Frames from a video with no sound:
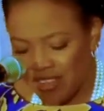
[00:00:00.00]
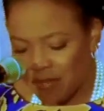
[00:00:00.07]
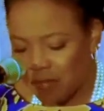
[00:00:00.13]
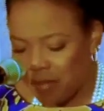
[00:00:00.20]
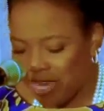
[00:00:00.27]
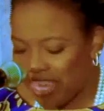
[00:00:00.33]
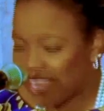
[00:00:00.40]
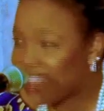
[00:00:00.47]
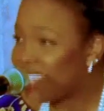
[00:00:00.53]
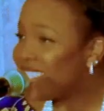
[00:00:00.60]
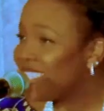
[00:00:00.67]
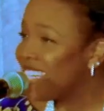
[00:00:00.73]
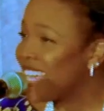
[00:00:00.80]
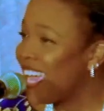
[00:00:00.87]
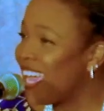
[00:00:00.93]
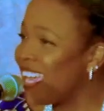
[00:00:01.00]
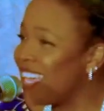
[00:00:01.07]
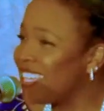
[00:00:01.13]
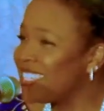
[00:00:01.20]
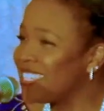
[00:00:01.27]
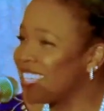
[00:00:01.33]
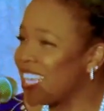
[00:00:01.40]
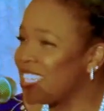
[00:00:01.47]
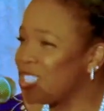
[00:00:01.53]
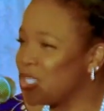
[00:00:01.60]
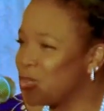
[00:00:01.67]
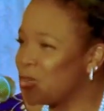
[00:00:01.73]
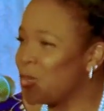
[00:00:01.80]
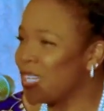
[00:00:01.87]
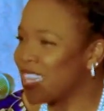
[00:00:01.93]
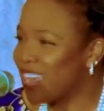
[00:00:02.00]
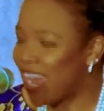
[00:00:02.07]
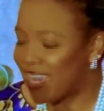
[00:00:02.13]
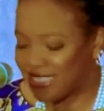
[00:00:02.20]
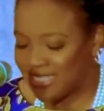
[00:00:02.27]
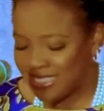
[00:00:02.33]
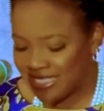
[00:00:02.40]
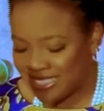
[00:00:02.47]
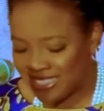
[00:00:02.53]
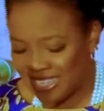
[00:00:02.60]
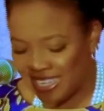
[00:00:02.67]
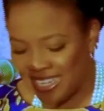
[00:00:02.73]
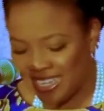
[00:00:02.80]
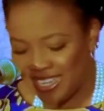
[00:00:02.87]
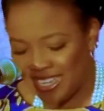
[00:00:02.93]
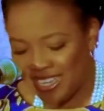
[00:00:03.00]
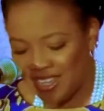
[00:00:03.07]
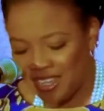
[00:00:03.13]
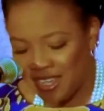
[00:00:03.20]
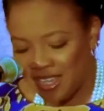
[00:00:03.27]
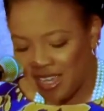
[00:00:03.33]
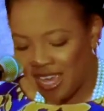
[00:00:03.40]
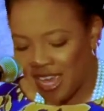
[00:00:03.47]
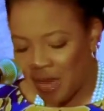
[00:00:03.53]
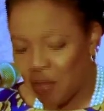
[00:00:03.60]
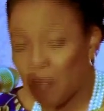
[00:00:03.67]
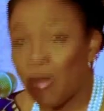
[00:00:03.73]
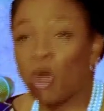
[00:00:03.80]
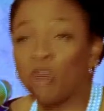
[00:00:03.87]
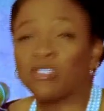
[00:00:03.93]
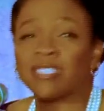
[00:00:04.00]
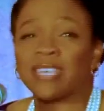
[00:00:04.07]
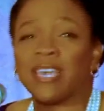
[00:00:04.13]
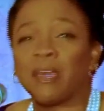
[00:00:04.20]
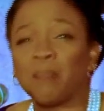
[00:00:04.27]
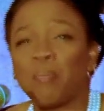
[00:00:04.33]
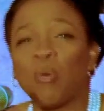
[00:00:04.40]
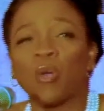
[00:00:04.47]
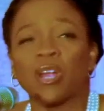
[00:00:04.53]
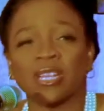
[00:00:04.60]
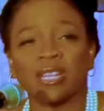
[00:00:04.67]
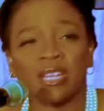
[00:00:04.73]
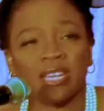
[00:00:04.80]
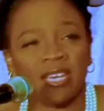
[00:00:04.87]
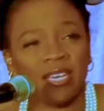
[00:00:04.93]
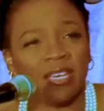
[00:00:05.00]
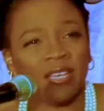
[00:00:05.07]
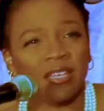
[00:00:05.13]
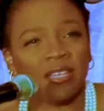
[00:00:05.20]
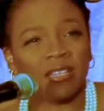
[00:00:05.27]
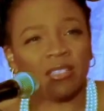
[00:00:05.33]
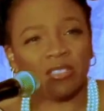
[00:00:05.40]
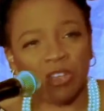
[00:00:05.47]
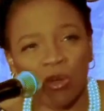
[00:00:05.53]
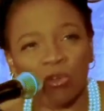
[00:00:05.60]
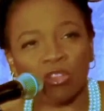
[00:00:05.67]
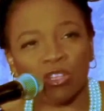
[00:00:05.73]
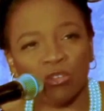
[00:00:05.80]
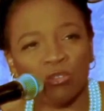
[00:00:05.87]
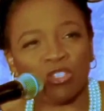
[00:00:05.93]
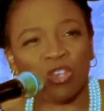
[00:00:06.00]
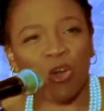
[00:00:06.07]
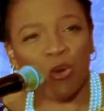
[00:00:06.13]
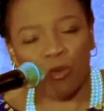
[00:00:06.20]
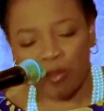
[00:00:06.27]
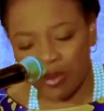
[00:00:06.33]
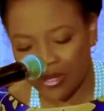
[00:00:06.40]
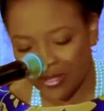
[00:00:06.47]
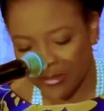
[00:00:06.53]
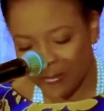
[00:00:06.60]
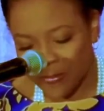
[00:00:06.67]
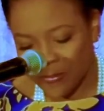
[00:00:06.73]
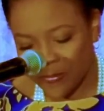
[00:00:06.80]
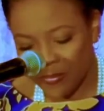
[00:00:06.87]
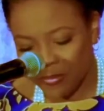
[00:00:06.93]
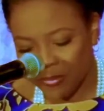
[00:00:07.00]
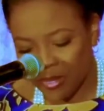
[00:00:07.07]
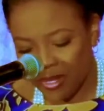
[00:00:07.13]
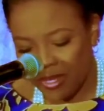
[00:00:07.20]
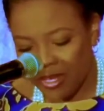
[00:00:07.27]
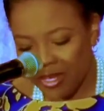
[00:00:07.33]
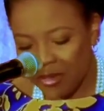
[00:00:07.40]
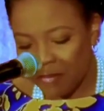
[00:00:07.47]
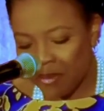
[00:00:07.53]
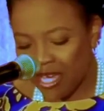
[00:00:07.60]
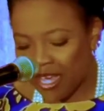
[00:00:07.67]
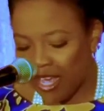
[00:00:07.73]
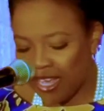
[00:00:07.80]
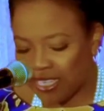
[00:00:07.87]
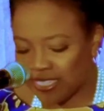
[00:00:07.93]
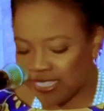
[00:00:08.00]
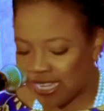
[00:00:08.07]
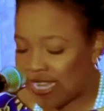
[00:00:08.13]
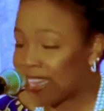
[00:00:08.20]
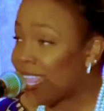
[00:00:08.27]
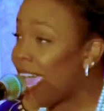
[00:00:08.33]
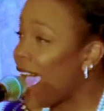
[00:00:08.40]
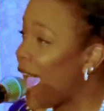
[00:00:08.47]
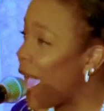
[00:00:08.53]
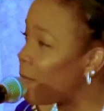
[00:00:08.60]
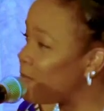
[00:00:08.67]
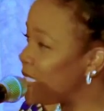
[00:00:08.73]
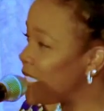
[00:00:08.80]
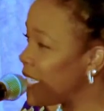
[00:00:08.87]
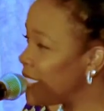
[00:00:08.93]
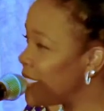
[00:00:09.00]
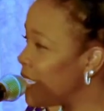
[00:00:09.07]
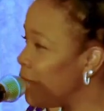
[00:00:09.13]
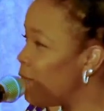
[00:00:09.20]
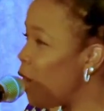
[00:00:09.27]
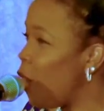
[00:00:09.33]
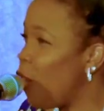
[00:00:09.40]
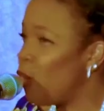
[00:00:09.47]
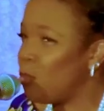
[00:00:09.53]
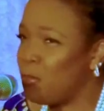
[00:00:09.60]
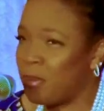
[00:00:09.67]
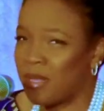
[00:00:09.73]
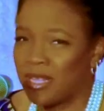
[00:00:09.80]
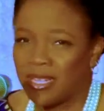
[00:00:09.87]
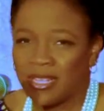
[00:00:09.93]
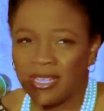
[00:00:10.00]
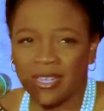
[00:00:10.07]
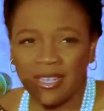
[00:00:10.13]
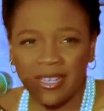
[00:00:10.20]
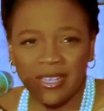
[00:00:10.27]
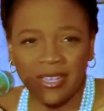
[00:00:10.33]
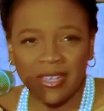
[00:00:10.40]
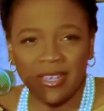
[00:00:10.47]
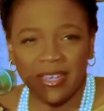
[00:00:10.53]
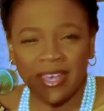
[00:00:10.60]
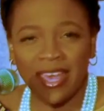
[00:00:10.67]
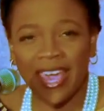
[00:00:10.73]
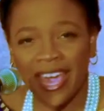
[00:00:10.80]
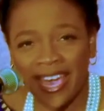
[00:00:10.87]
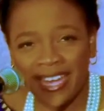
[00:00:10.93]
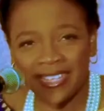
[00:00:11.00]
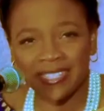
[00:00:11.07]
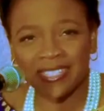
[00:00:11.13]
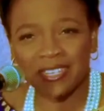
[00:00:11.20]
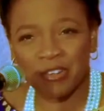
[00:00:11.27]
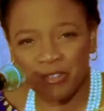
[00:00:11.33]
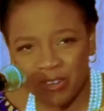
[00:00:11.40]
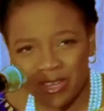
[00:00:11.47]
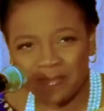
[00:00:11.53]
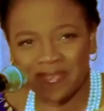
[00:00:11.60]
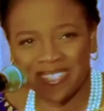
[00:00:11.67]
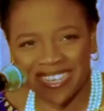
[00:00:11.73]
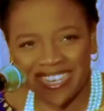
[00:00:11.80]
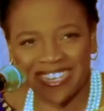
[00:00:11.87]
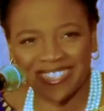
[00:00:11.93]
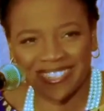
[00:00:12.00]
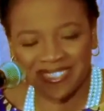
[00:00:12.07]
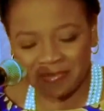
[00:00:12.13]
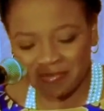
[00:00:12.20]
Be the change that you would like to see. And most importantly, don't lose hope. Because in the absence of hope, hate creeps in.